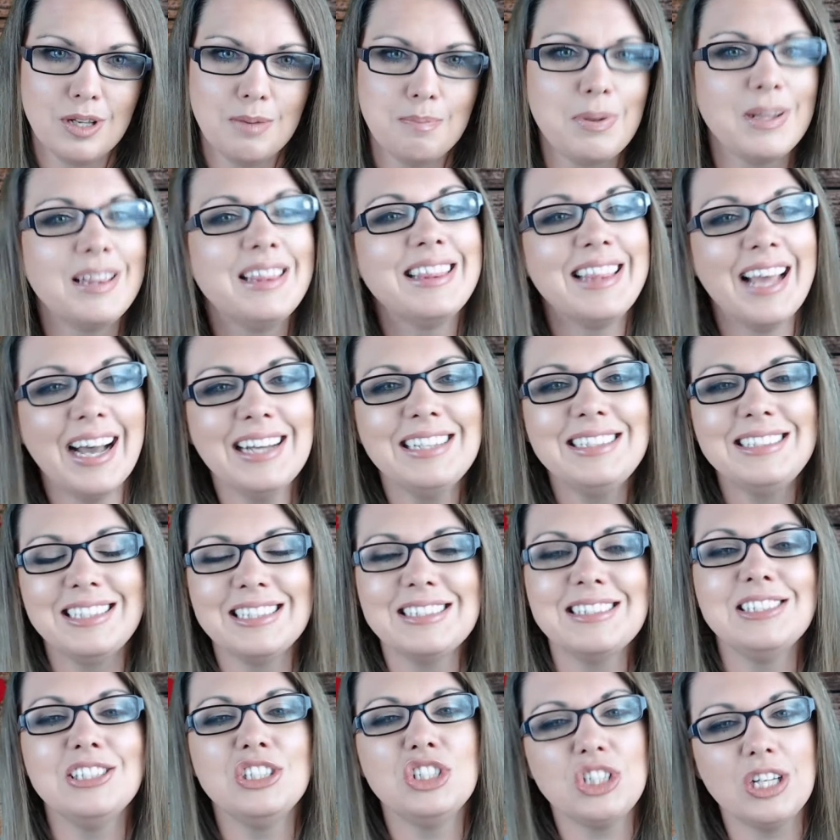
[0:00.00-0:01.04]
but that
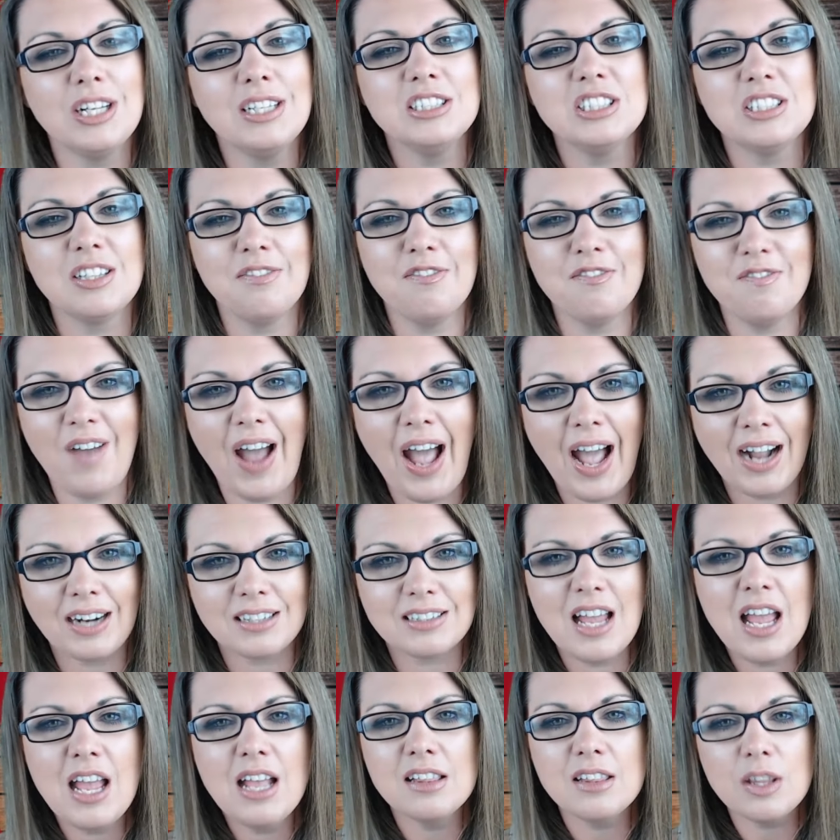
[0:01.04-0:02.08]
doesn't change the
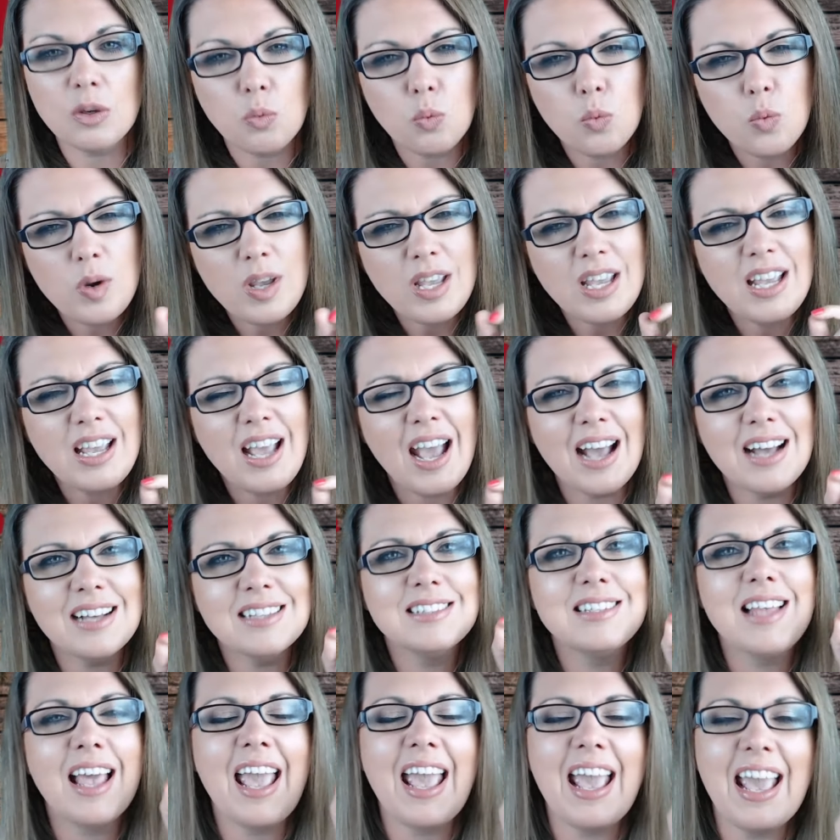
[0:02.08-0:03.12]
fact that we
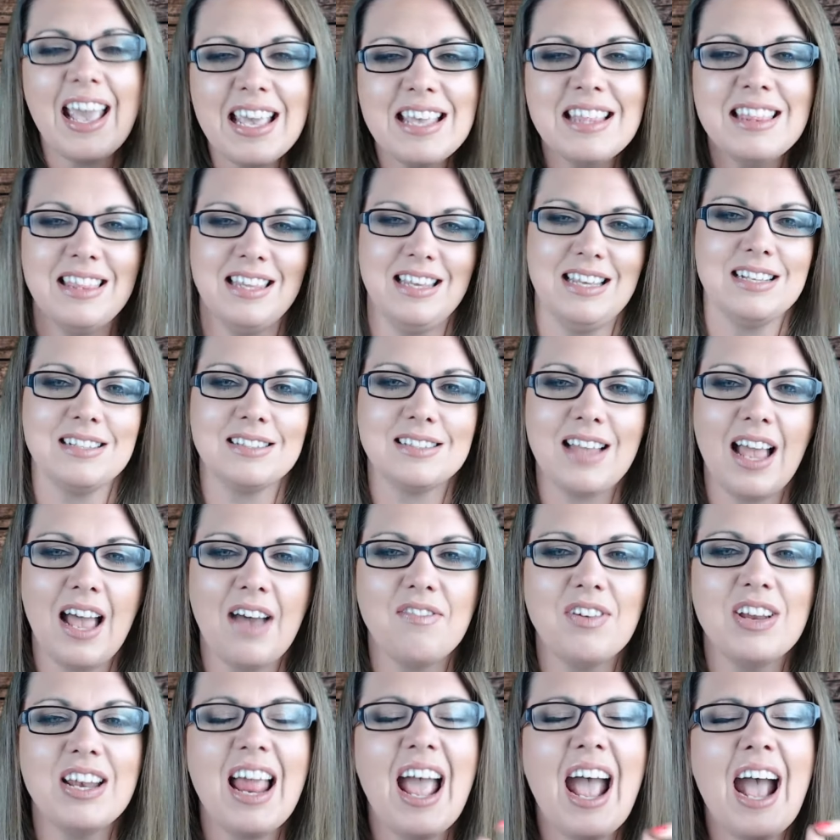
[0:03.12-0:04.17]
as atheists
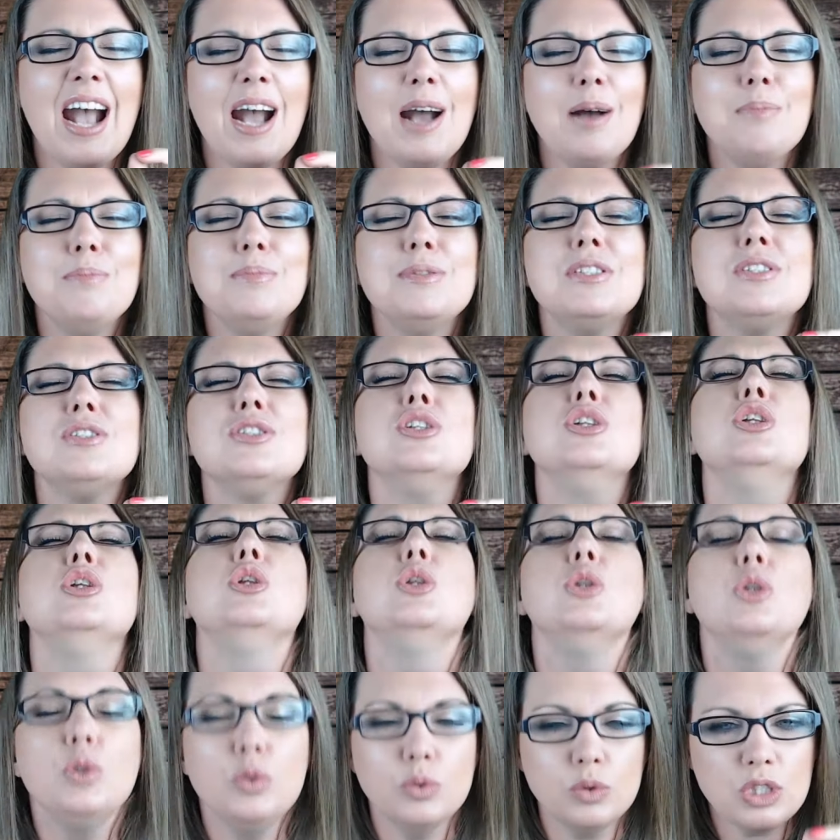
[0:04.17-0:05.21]
have an
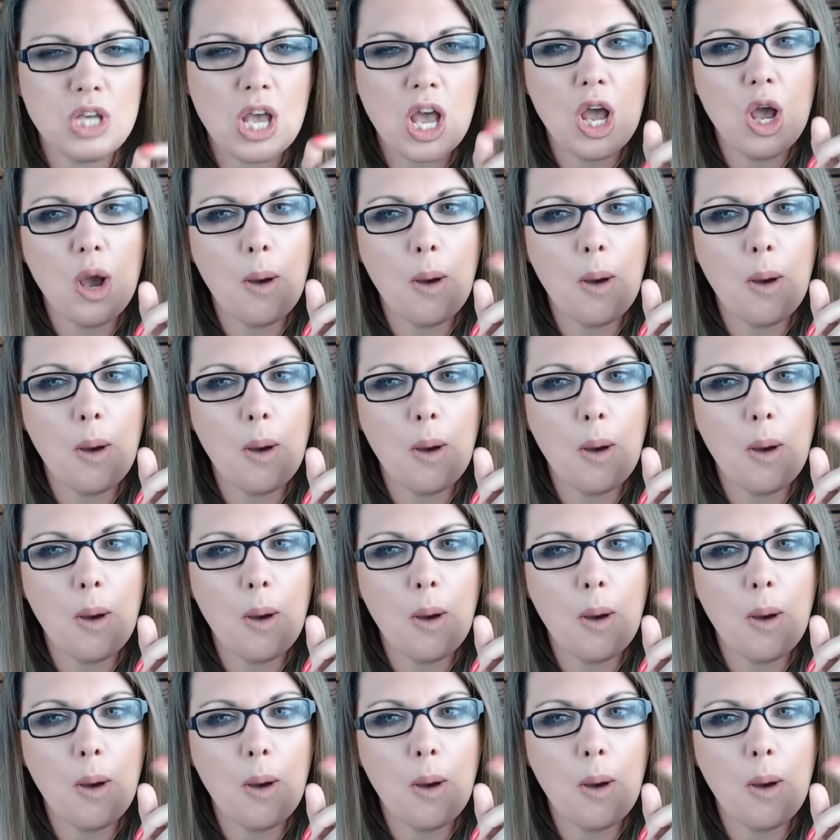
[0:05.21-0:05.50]
absolute